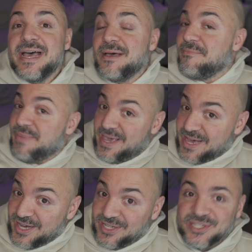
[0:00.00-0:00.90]

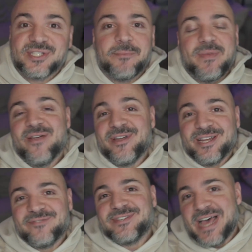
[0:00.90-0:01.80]
because the period
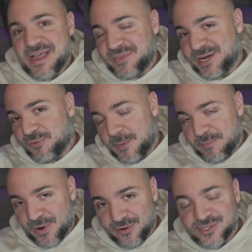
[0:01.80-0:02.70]
of time that it will be
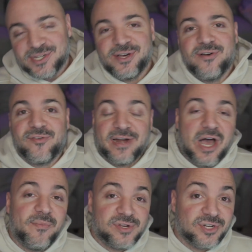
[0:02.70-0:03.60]
posting over and how
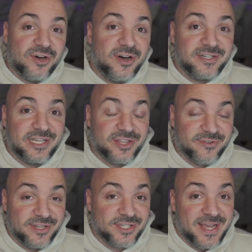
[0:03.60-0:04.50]
much content there
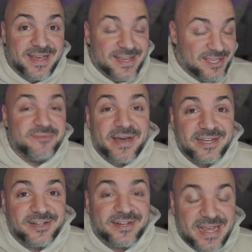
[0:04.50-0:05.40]
is, you might
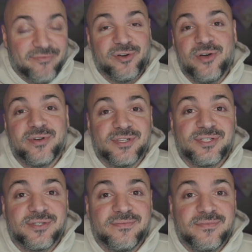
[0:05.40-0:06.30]
not ever
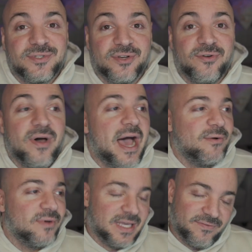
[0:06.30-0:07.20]
notice. So I
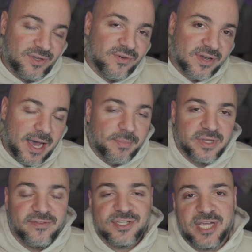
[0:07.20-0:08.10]
will give you a couple
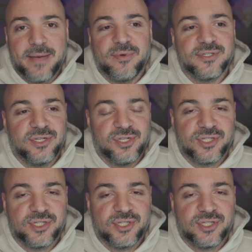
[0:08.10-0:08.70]
of examples in just a